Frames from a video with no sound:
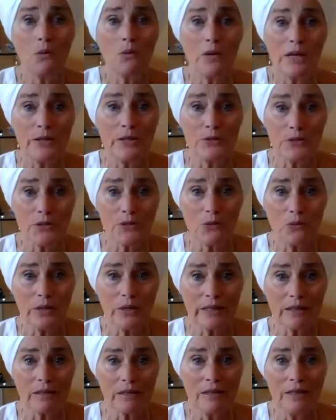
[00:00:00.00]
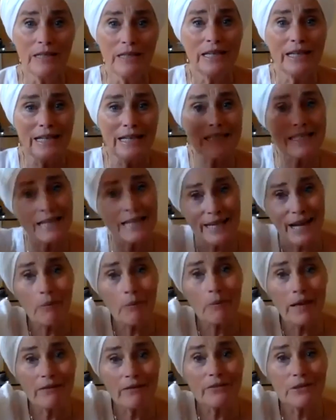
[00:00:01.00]
we used to wear. He said, now
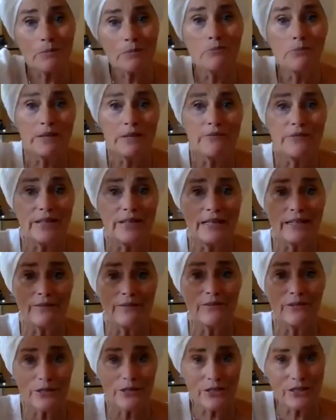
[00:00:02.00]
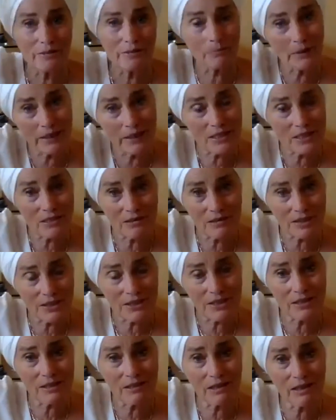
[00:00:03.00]
we have an abbreviated version, but it's
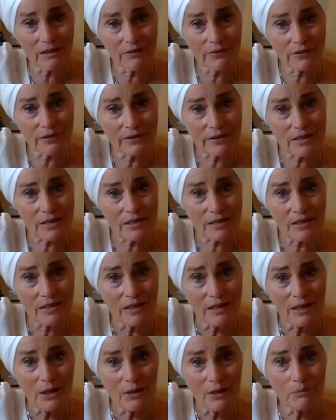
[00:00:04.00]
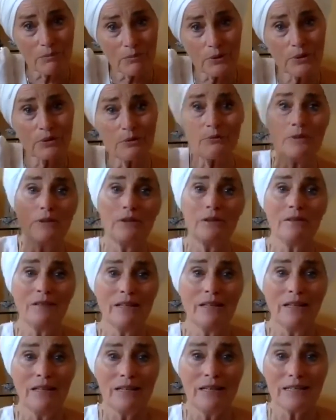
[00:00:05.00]
just to cover this beautiful
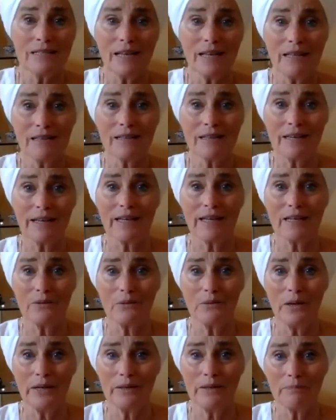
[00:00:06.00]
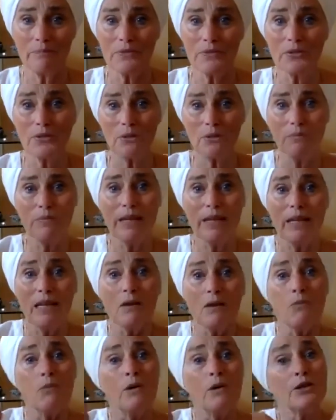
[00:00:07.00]
10th gate, right? So
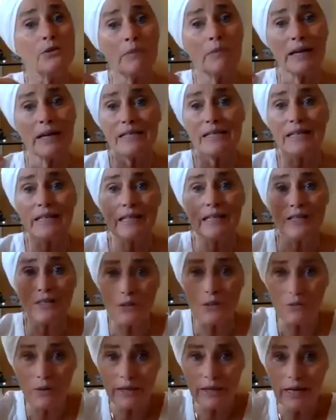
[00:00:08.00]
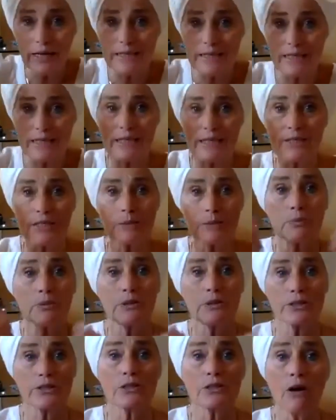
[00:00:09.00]
when you meditate, it's a great idea to just put a
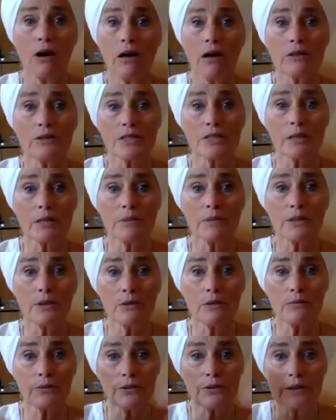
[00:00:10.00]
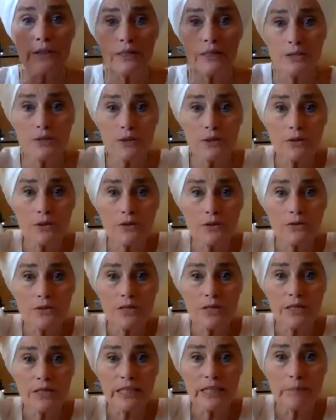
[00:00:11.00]
shawl or something over your head so that you
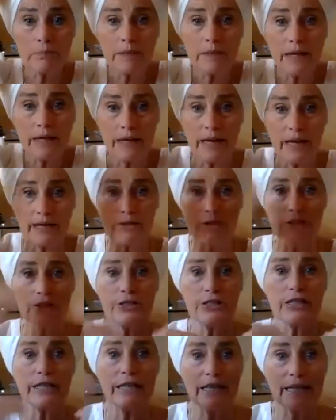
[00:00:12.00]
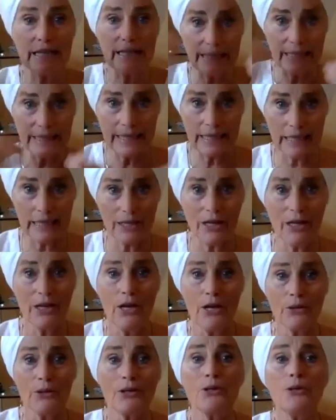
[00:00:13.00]
just keep that energy in,
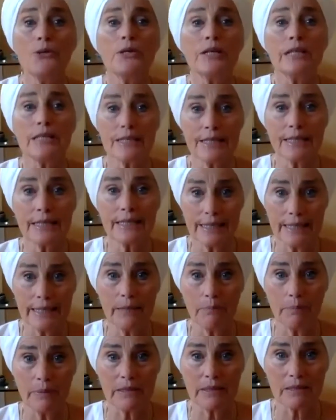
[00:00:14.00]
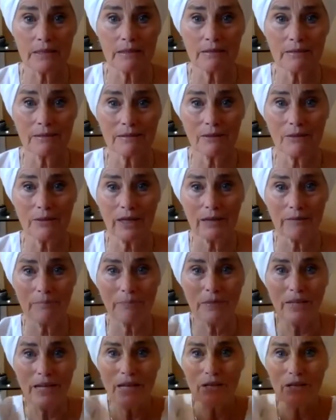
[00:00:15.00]
that you get to keep it. Okay,
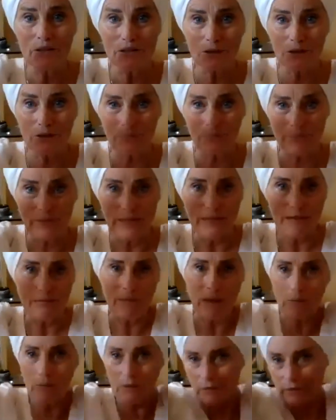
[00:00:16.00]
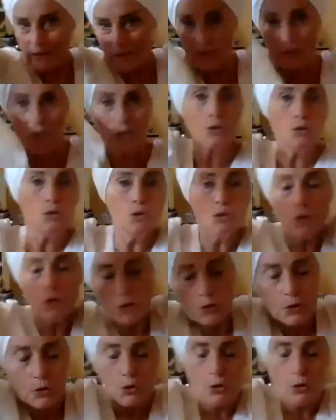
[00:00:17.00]
so powerfully, just
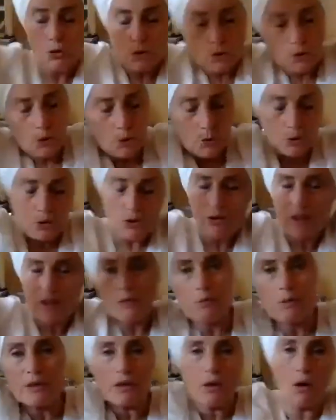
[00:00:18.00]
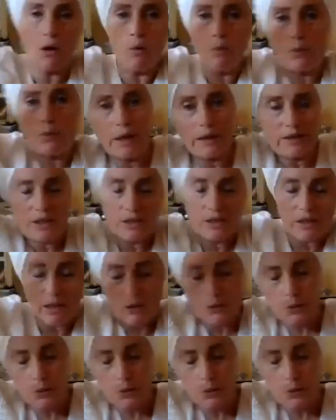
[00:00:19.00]
do this with O breath, just